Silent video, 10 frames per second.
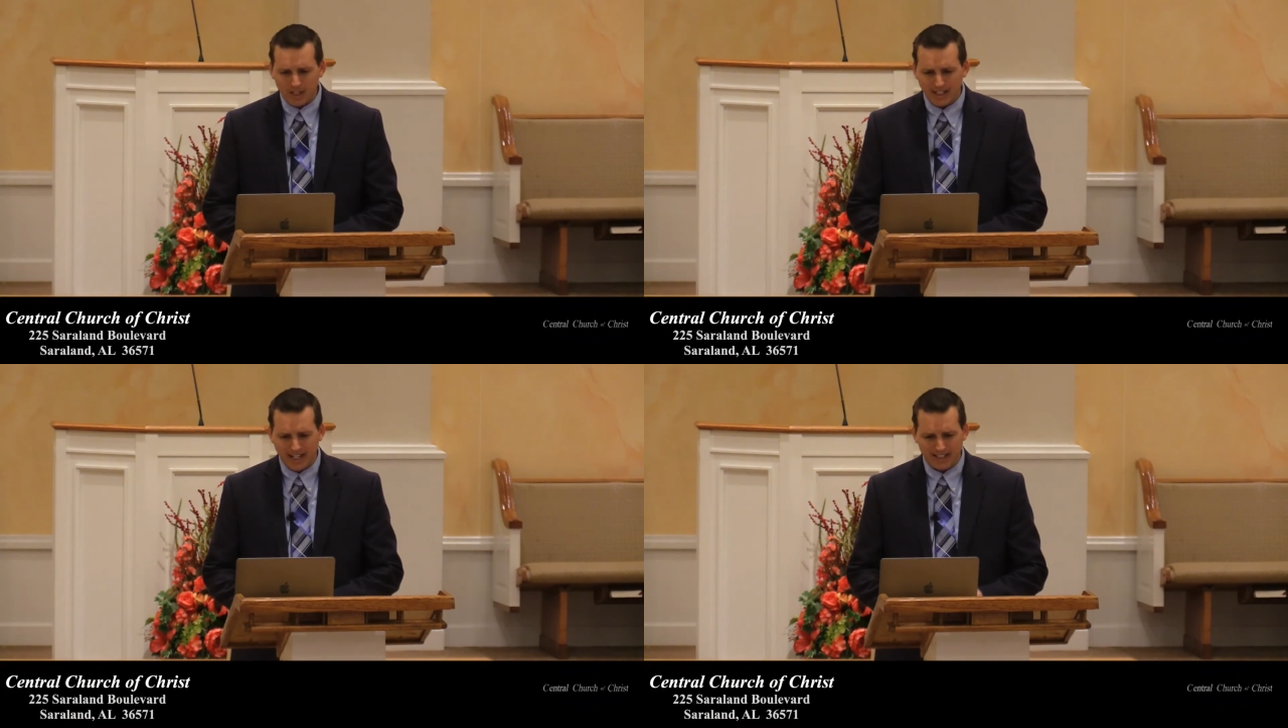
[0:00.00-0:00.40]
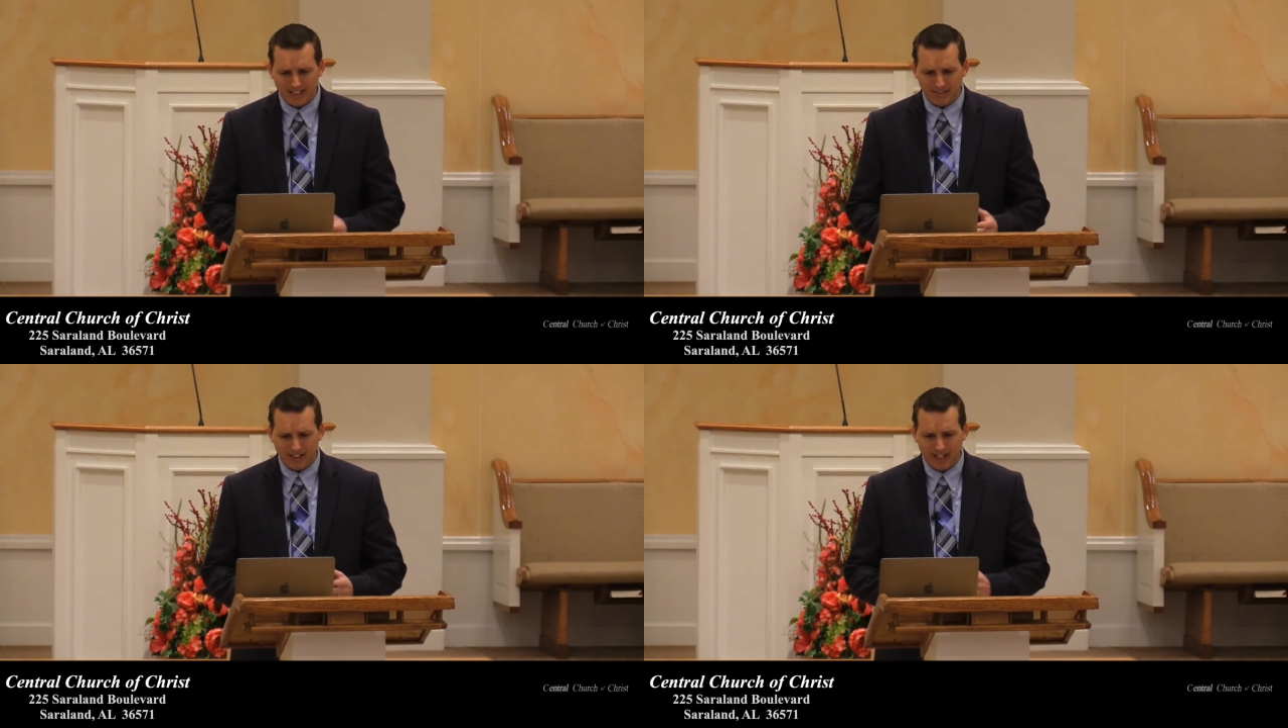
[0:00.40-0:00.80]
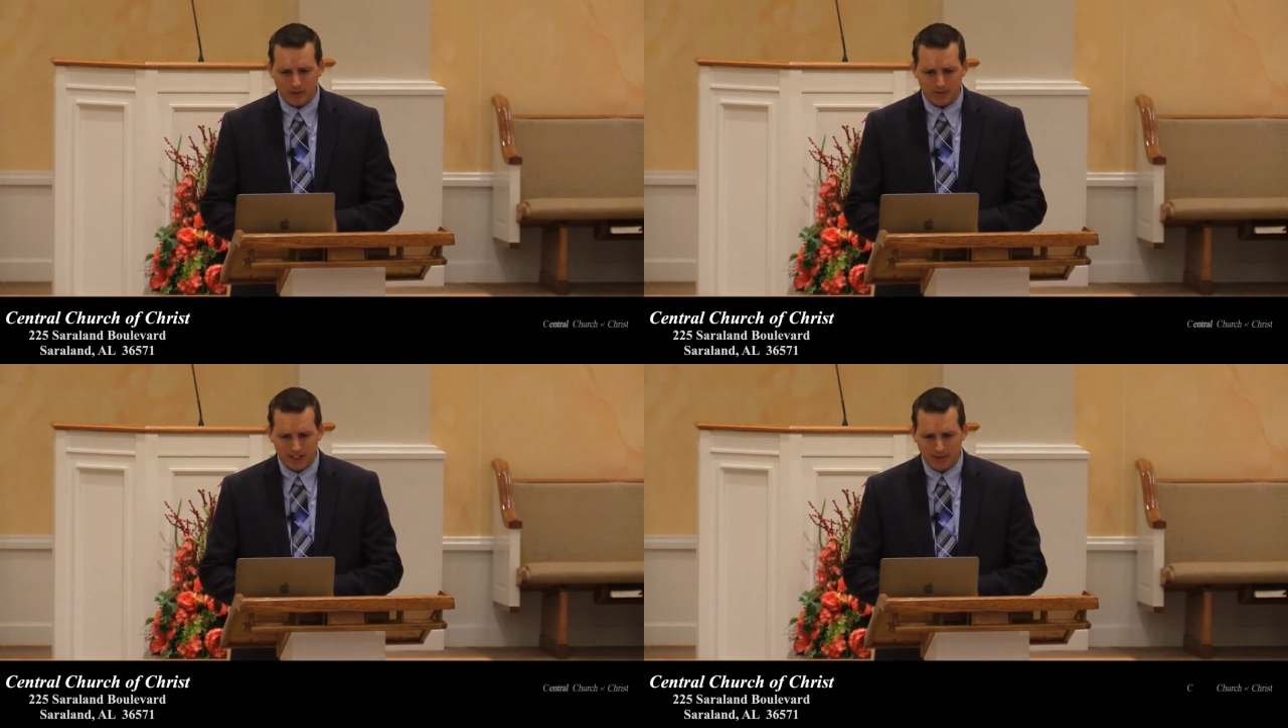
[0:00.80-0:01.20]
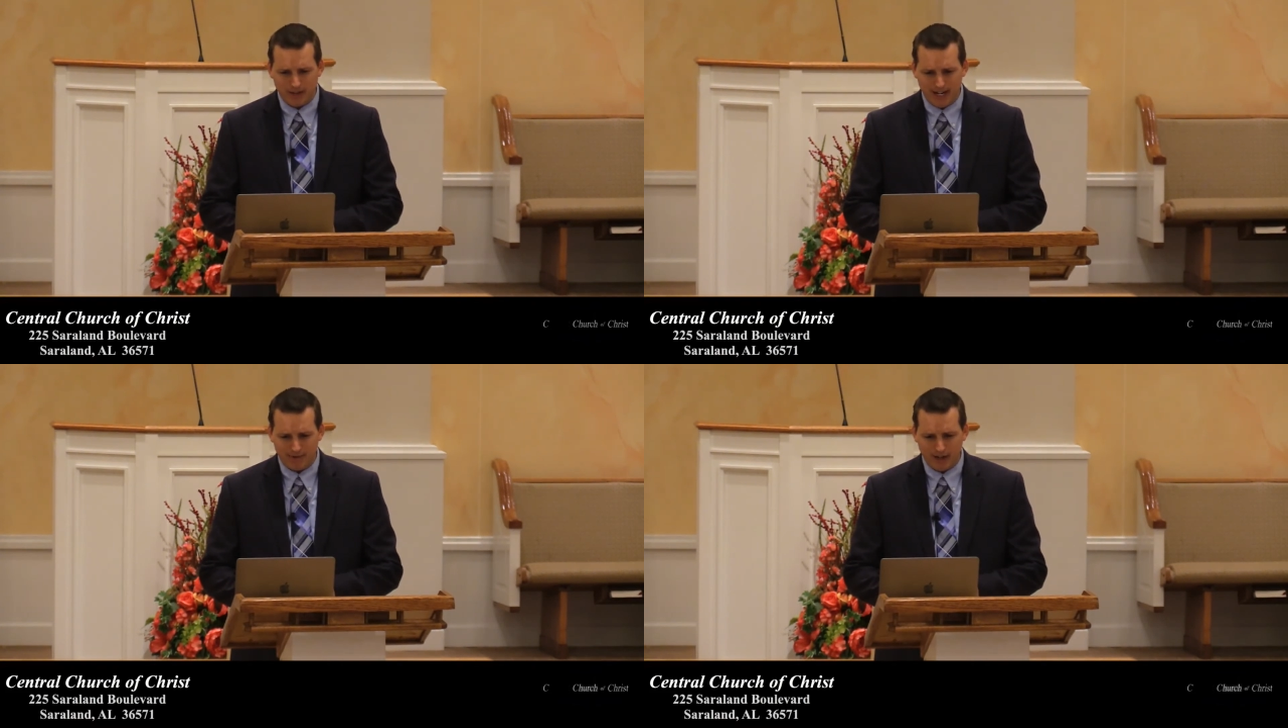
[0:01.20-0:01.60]
Can't think of any other ones that we
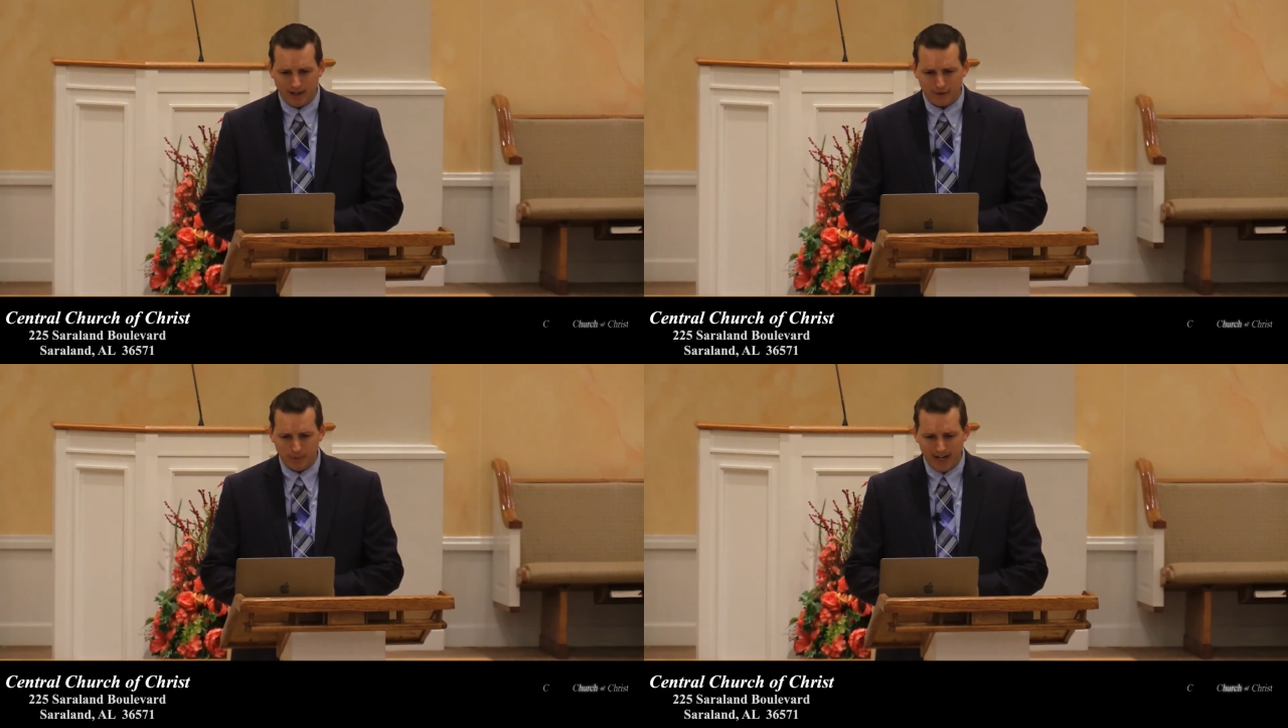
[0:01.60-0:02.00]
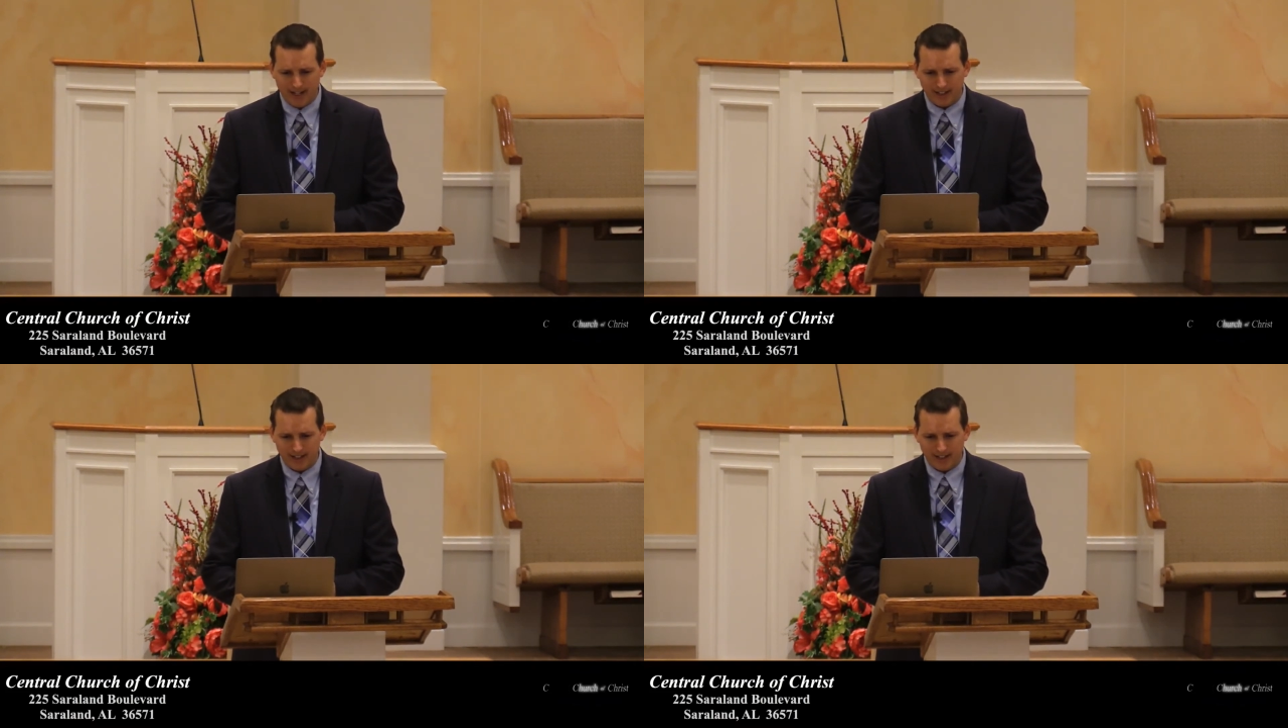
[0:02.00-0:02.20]
have right off the bat.